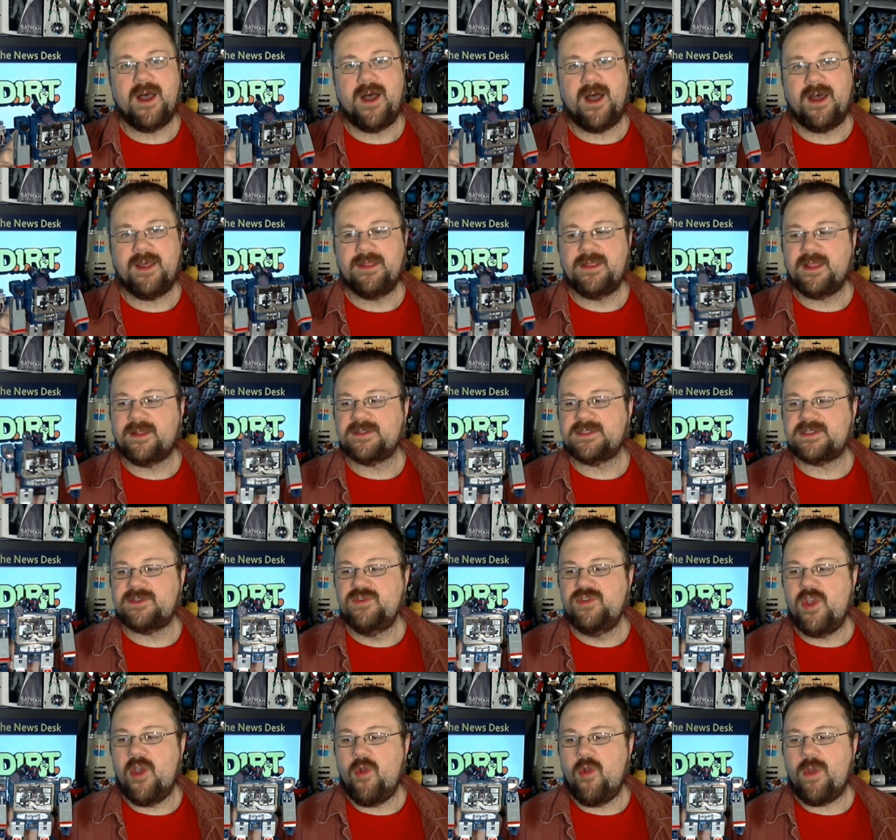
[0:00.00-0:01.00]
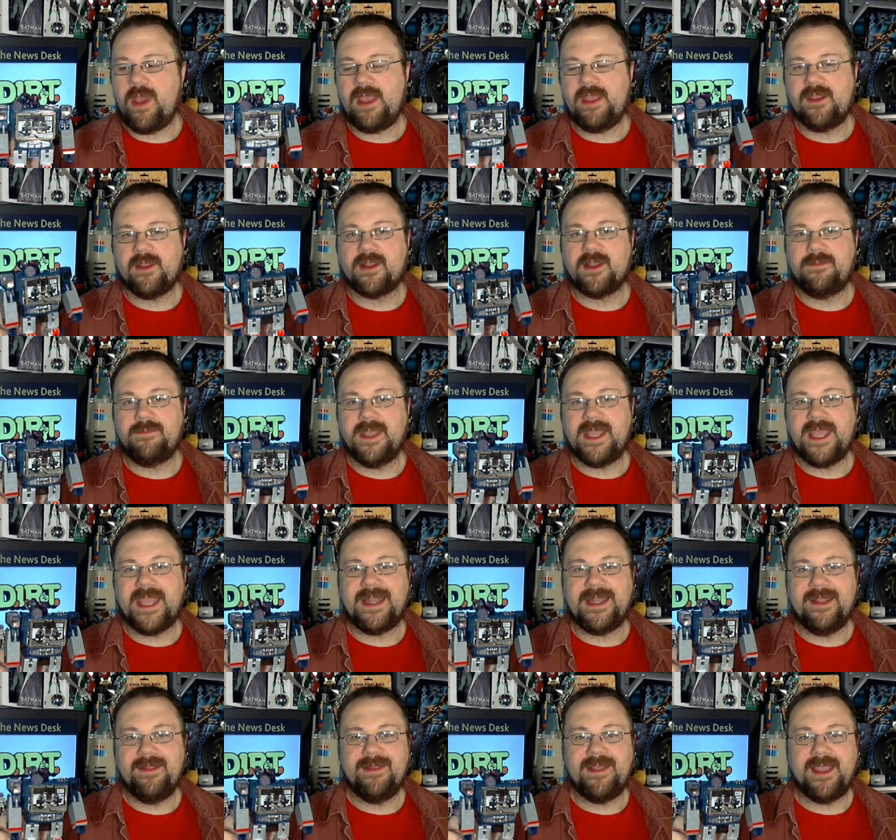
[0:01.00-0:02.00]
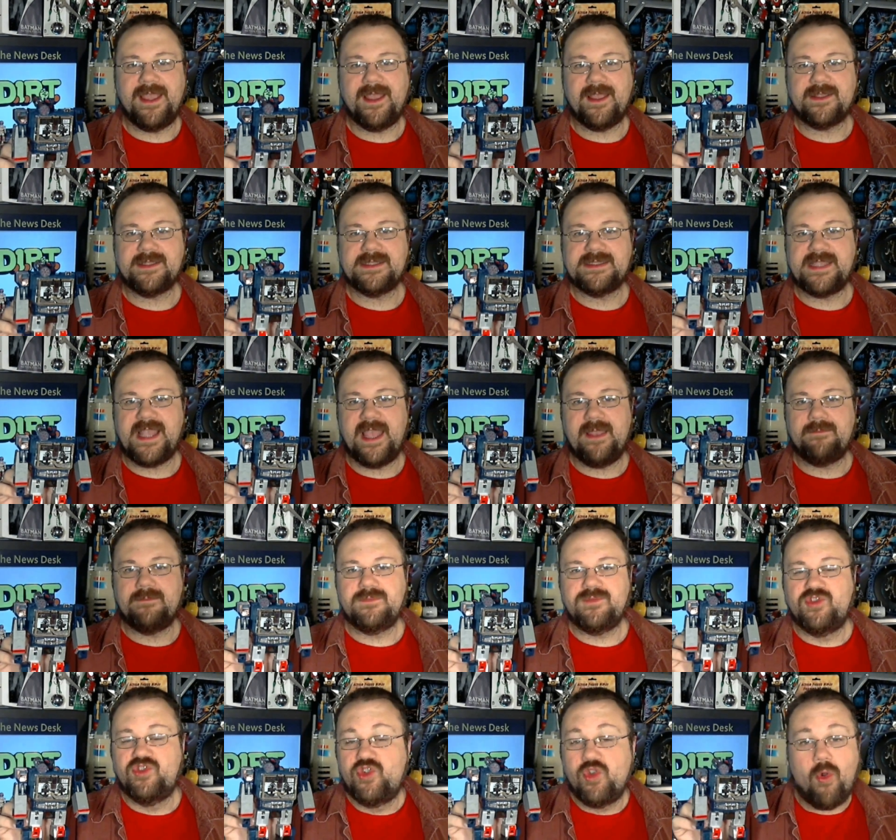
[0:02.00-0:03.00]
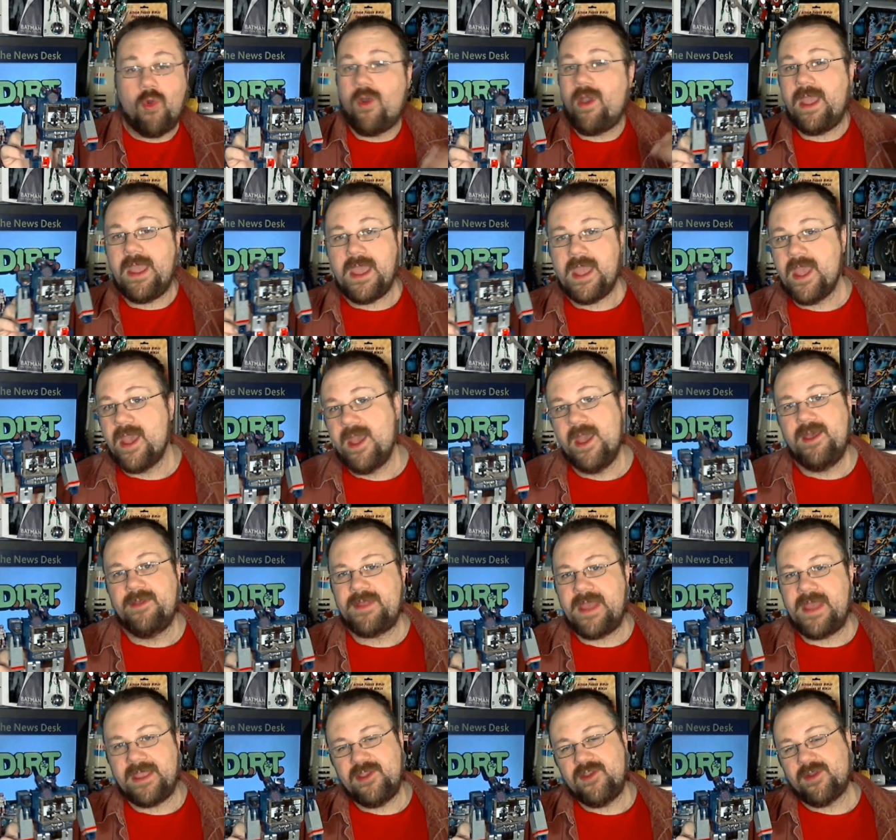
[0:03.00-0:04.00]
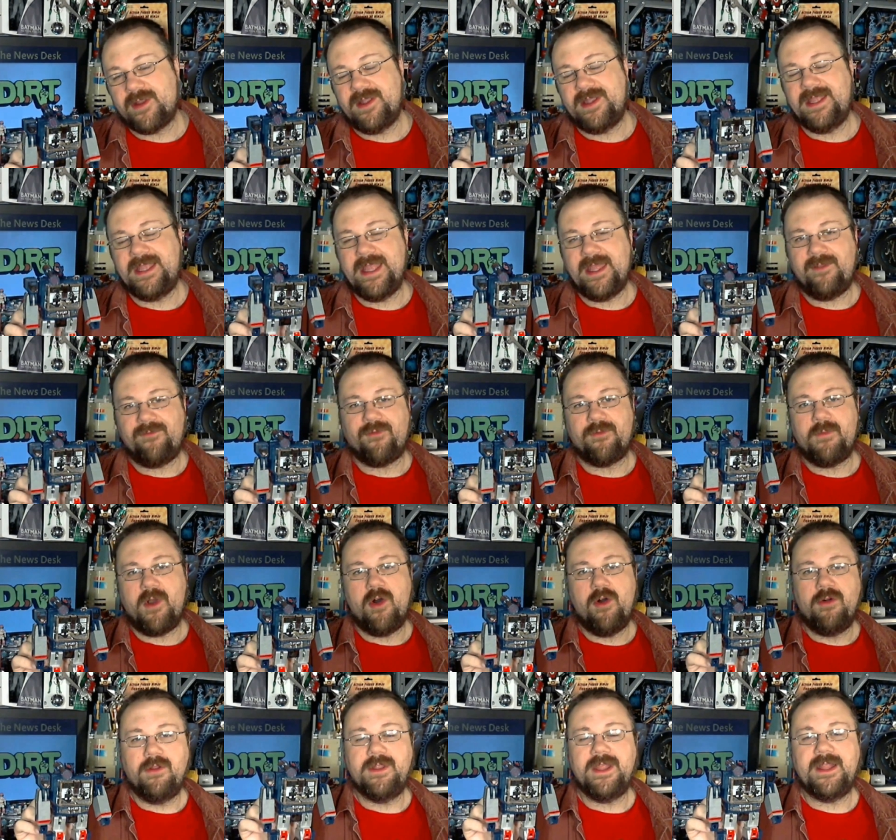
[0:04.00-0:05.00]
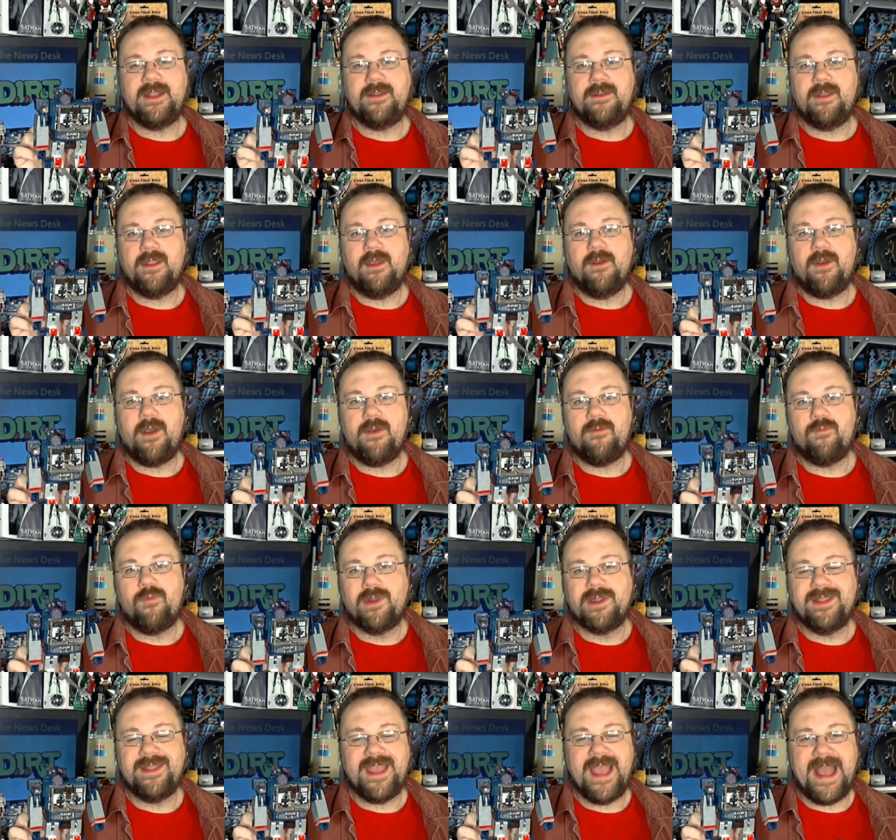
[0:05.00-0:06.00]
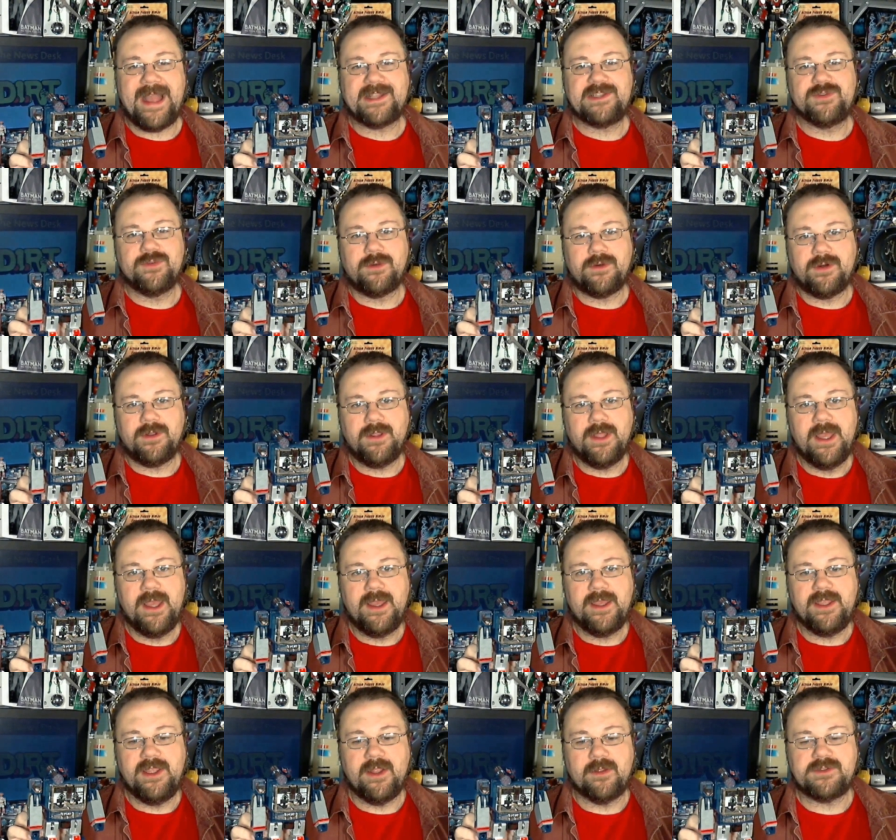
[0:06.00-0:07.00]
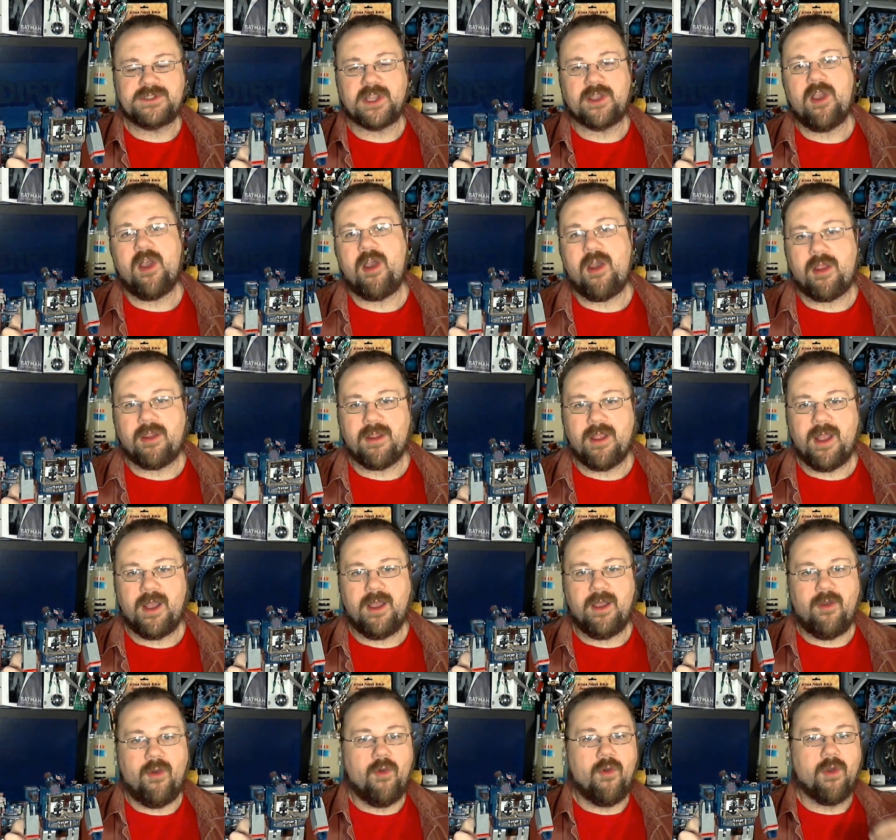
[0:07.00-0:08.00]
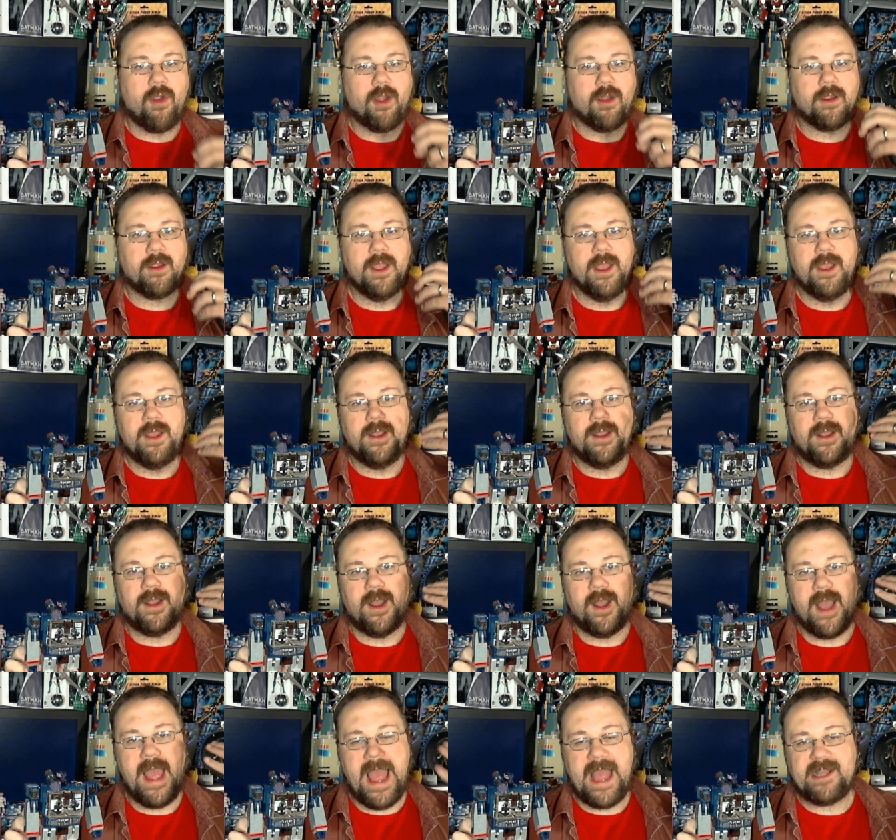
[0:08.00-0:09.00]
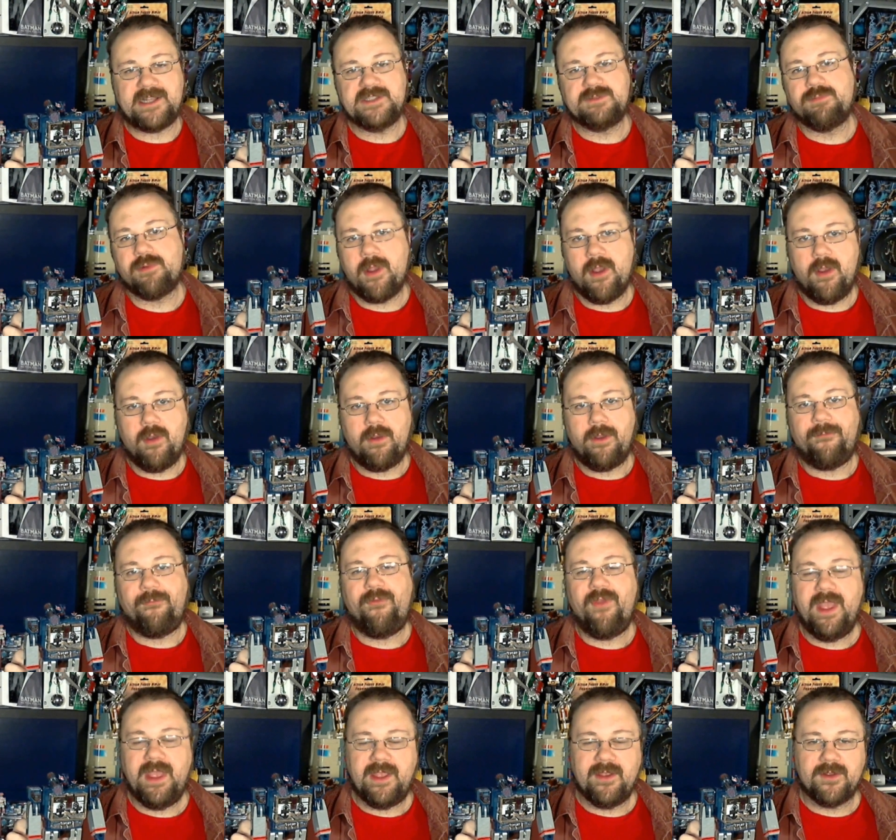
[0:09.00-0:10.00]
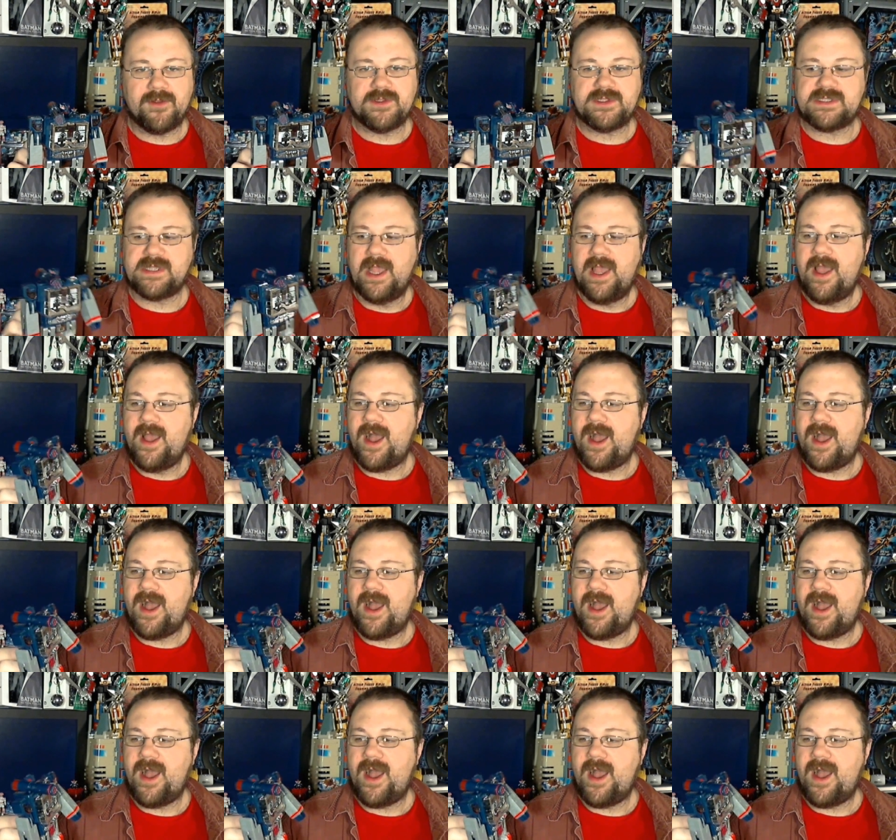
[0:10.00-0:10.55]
Uh, there's no way you're going to be getting the same joy that you're going to get from holding uh, one of the actual, you know, Takara or uh, Hasbro figures.